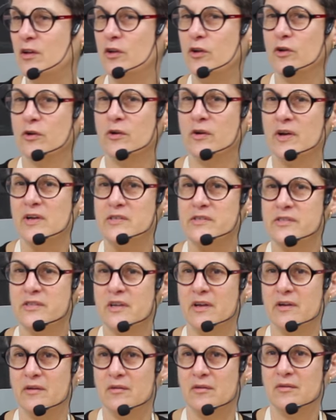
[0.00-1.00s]
your
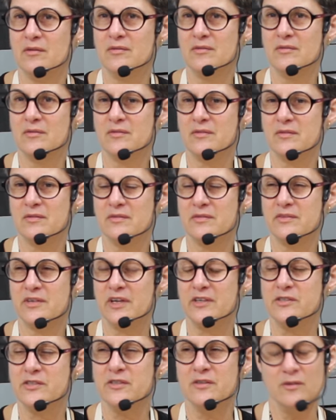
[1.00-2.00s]
grayscale.
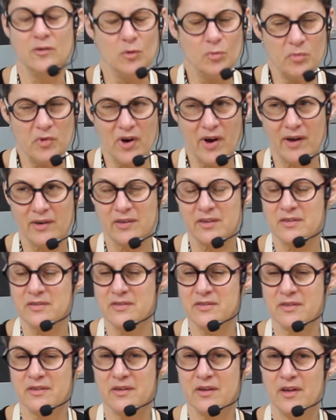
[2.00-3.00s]
Takes a little
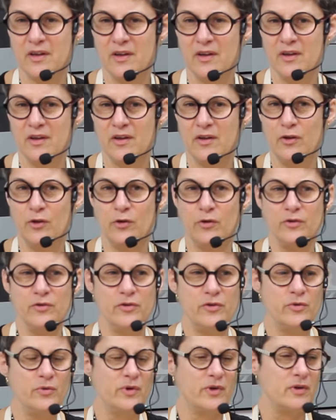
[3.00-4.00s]
practice you
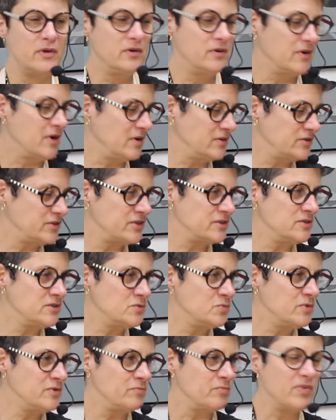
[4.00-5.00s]
could do it not
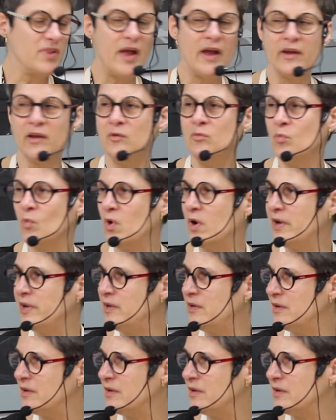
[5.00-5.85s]
just with black and white